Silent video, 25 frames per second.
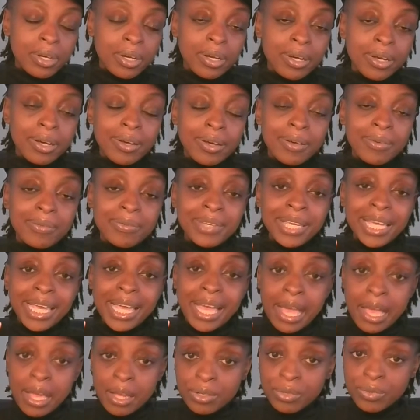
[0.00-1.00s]
of
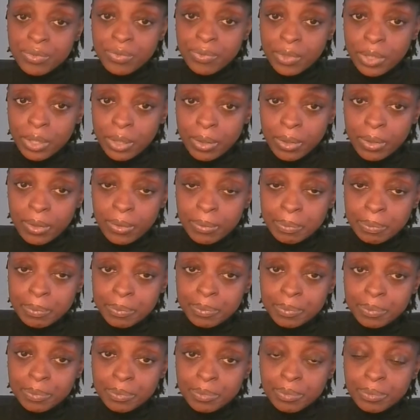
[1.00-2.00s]
cash flow
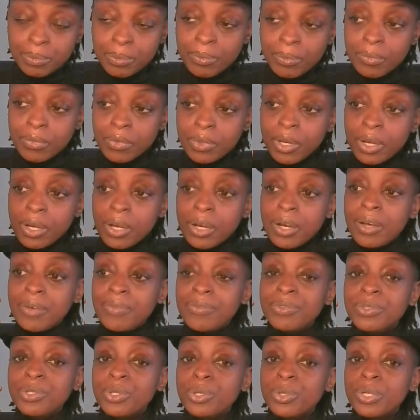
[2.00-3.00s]

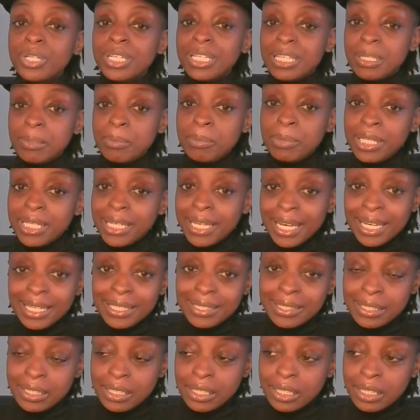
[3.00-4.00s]
of your
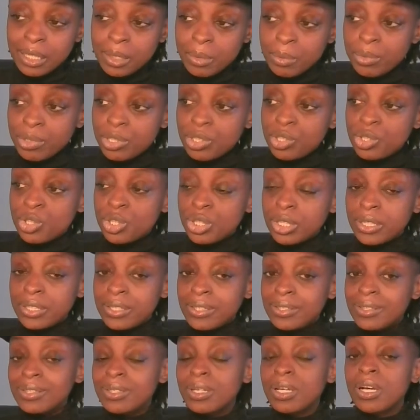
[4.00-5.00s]
EBIT, which
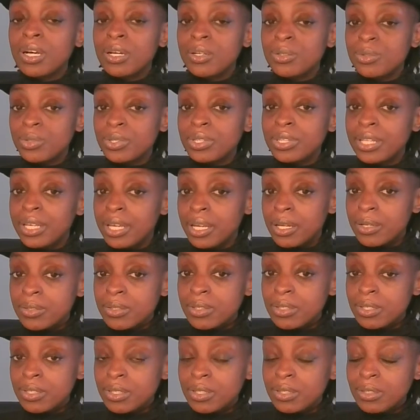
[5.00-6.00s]
is
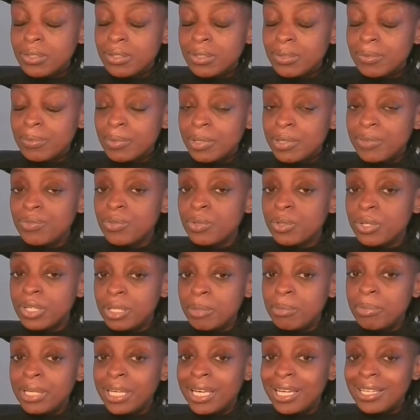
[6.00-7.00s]
100,000. If your
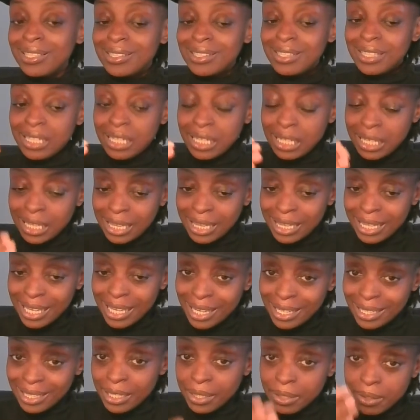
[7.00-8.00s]
EBIT in
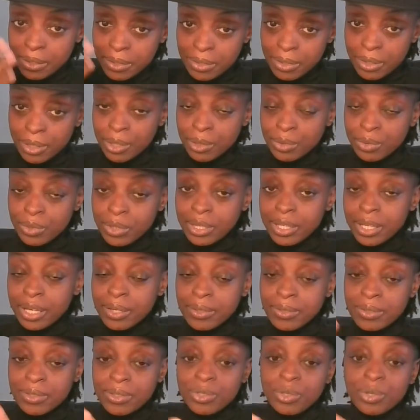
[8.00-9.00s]
that year is
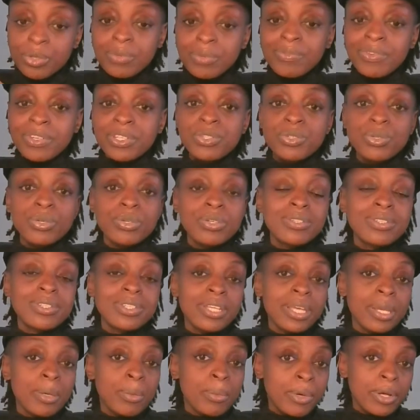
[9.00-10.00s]
100,000, your investor can
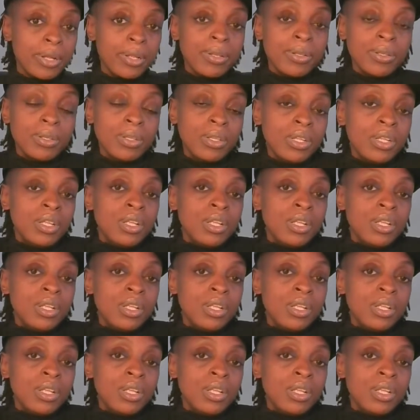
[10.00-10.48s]
say, well,